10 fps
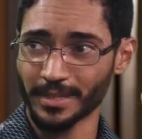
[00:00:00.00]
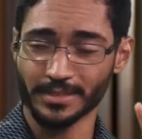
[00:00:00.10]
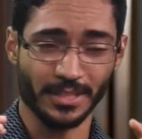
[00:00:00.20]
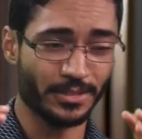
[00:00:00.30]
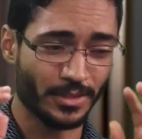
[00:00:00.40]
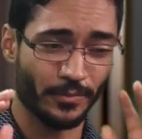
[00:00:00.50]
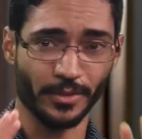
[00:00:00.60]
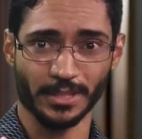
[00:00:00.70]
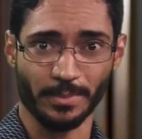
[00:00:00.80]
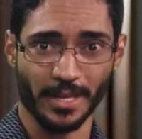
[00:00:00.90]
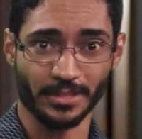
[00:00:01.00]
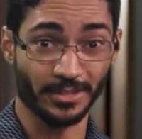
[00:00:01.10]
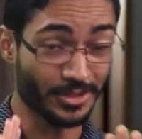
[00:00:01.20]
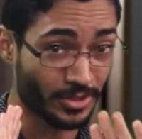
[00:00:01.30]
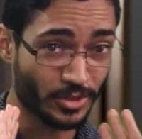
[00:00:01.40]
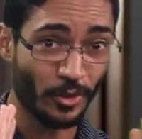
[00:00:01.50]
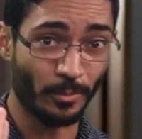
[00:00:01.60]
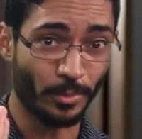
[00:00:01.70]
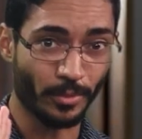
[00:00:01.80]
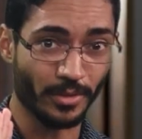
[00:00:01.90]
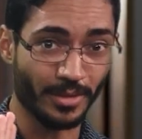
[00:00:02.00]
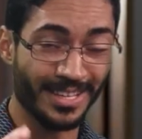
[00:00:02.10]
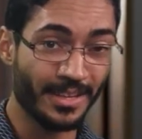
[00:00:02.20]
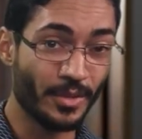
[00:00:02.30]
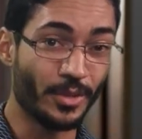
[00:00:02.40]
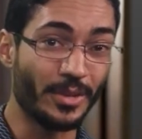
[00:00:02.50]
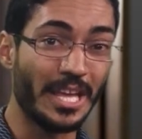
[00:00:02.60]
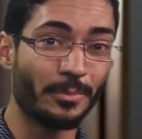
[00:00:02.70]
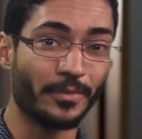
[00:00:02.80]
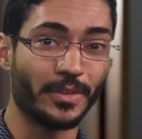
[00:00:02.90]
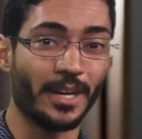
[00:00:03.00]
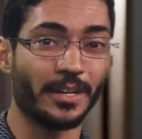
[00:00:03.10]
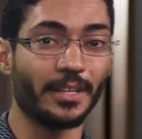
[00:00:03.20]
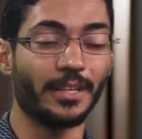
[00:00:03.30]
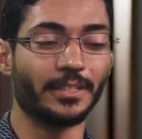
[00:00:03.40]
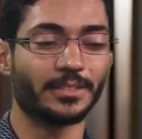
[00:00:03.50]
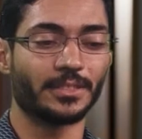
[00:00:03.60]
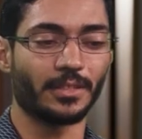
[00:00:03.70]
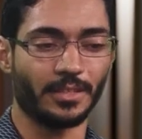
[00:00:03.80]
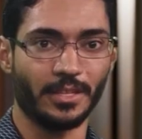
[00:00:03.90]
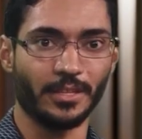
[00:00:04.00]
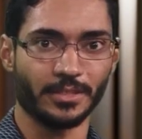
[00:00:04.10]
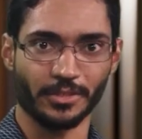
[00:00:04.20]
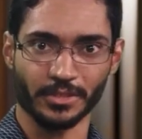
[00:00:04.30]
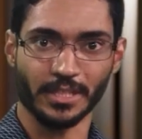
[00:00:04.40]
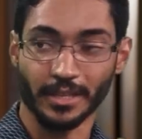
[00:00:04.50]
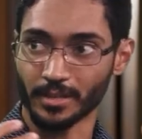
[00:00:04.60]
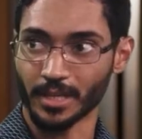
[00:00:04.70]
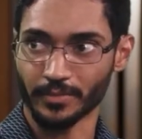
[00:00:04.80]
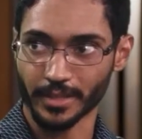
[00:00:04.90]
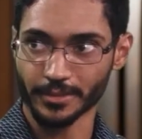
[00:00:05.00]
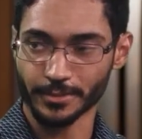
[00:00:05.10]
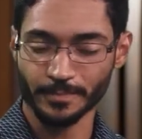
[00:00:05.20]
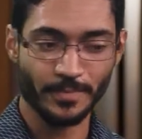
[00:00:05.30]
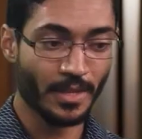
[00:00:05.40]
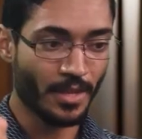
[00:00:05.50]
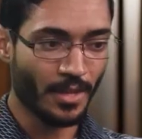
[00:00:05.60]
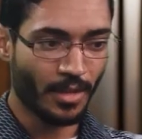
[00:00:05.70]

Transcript: attention for this passage. It's so important. The name of God is the key to understanding a lot of this. Mm -hmm.